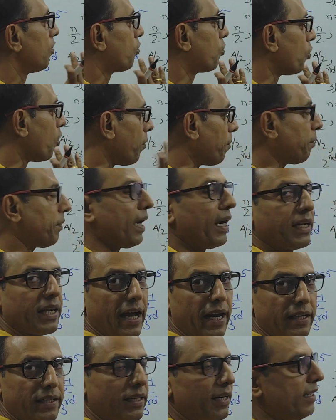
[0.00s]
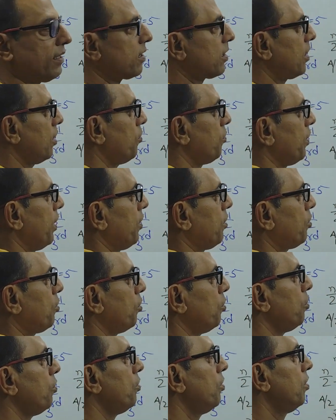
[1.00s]
group data at least, you need
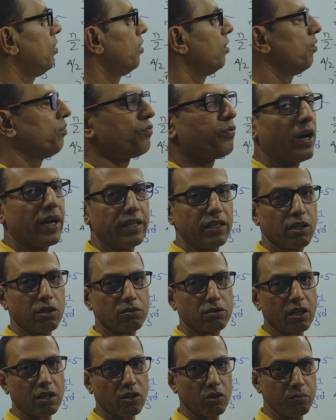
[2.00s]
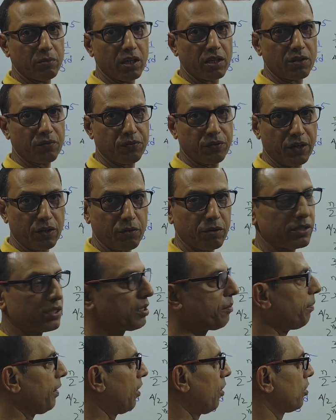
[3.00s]
to find out the cumulative
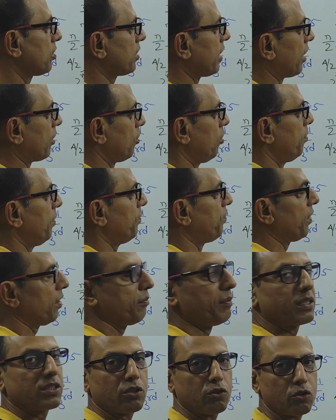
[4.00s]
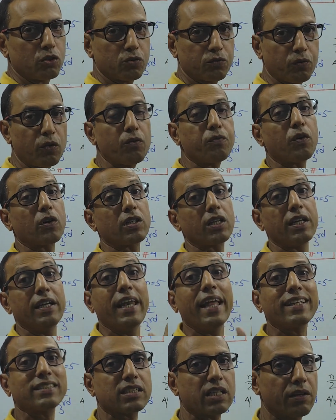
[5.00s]
frequency, because that will be very much useful for the
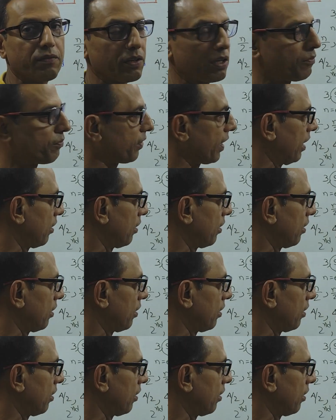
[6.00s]
next level of